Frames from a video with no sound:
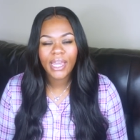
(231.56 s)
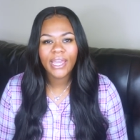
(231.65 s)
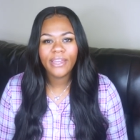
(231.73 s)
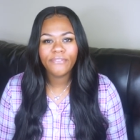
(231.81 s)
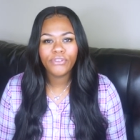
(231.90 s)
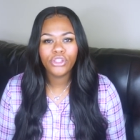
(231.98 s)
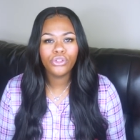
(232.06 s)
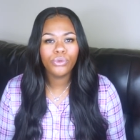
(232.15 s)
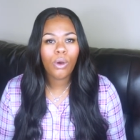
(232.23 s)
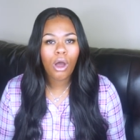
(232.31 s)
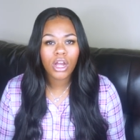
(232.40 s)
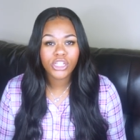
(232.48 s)
if
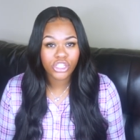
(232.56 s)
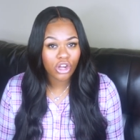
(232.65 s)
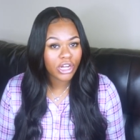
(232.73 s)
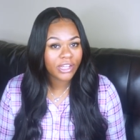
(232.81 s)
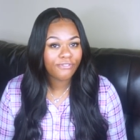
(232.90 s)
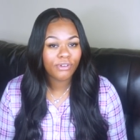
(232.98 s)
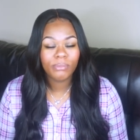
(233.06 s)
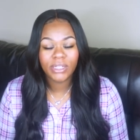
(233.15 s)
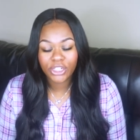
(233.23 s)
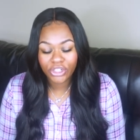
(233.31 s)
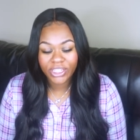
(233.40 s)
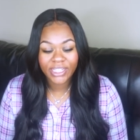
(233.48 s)
you are starting from
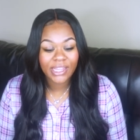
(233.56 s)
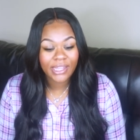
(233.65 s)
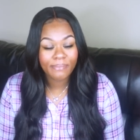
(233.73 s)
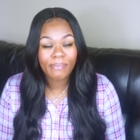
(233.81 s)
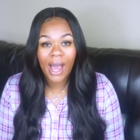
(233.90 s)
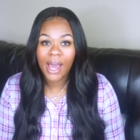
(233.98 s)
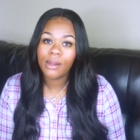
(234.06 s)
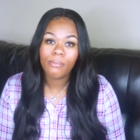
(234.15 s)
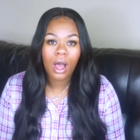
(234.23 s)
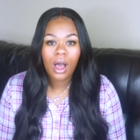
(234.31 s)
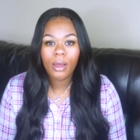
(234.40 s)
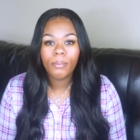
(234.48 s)
literally the
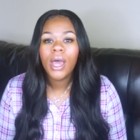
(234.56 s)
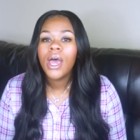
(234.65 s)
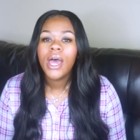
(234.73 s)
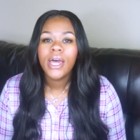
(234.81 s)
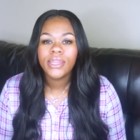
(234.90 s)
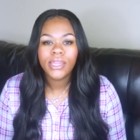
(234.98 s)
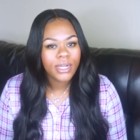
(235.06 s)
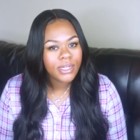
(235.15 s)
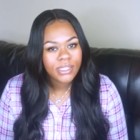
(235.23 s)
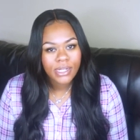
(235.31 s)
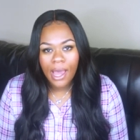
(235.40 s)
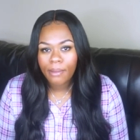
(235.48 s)
bottom up
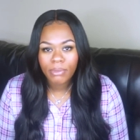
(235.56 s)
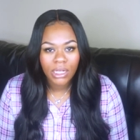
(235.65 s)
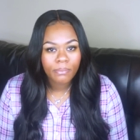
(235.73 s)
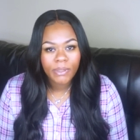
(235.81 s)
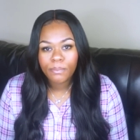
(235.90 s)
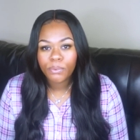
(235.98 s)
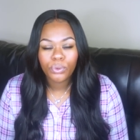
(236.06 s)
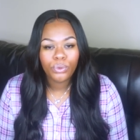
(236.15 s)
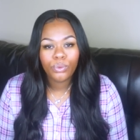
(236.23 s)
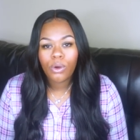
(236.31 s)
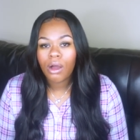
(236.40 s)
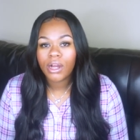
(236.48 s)
there's not many people
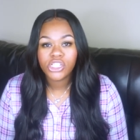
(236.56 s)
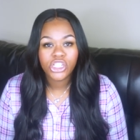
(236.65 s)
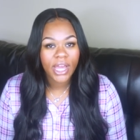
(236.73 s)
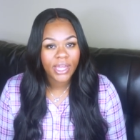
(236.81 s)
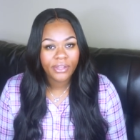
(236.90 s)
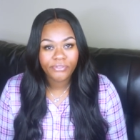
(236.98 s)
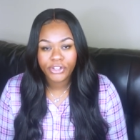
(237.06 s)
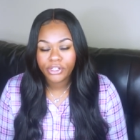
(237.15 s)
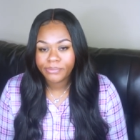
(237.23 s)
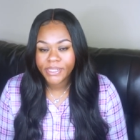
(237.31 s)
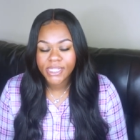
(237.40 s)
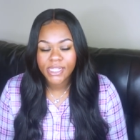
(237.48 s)
who are checking for
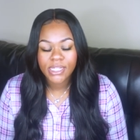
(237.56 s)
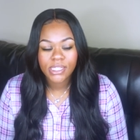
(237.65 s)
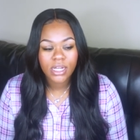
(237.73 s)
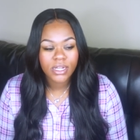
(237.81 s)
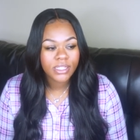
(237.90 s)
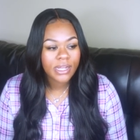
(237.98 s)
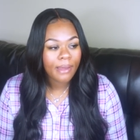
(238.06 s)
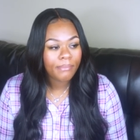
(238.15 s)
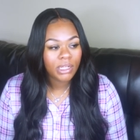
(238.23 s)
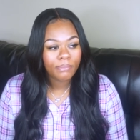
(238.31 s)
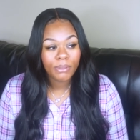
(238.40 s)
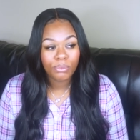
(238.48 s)
your business. There's not
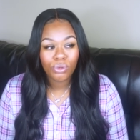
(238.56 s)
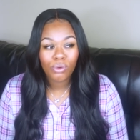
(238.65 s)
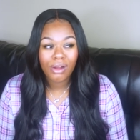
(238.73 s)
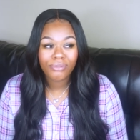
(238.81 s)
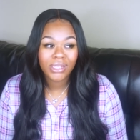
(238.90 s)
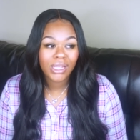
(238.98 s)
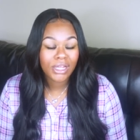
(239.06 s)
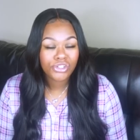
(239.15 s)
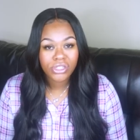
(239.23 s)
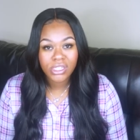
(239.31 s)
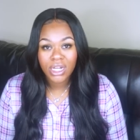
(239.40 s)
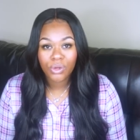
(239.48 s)
many people who are really
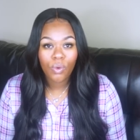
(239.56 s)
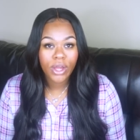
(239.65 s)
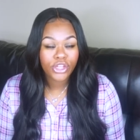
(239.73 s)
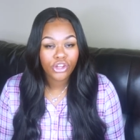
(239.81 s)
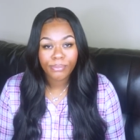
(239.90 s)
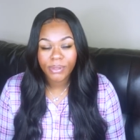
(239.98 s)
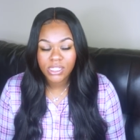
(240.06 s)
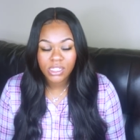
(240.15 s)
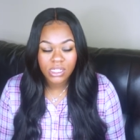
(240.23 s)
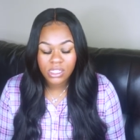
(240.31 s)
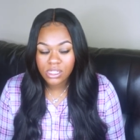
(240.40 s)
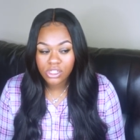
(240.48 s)
interested in what your
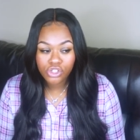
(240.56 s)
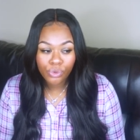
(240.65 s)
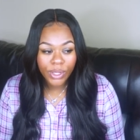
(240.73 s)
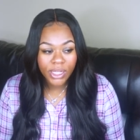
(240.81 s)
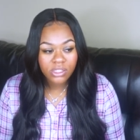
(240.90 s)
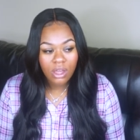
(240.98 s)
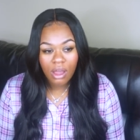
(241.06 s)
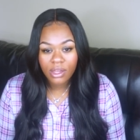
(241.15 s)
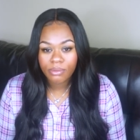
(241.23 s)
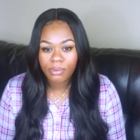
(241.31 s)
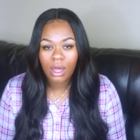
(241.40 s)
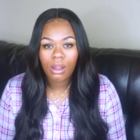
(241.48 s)
business is doing,
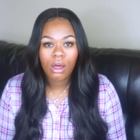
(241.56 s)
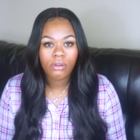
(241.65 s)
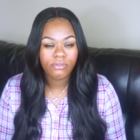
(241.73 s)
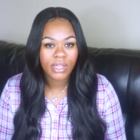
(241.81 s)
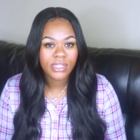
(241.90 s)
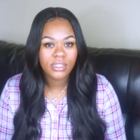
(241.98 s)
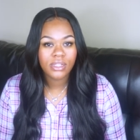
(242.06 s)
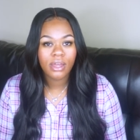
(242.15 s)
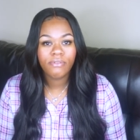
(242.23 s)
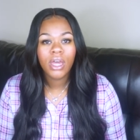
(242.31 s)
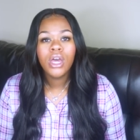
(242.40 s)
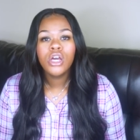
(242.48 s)
talking about all of that
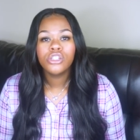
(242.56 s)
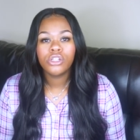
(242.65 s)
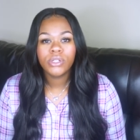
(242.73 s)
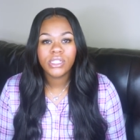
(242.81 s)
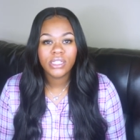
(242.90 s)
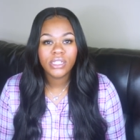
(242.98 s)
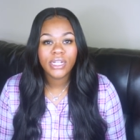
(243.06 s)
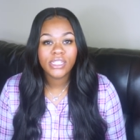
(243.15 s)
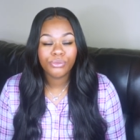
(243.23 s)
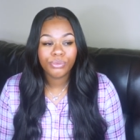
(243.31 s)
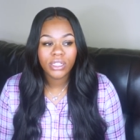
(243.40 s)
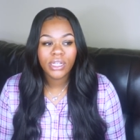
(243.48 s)
stuff. So it's
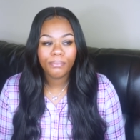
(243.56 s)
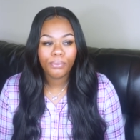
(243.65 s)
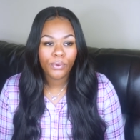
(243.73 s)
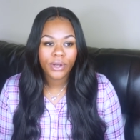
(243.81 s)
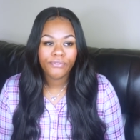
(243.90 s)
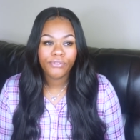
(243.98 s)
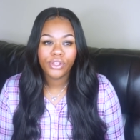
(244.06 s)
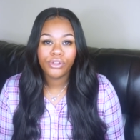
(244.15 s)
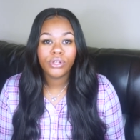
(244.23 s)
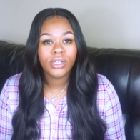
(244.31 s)
it's really important for you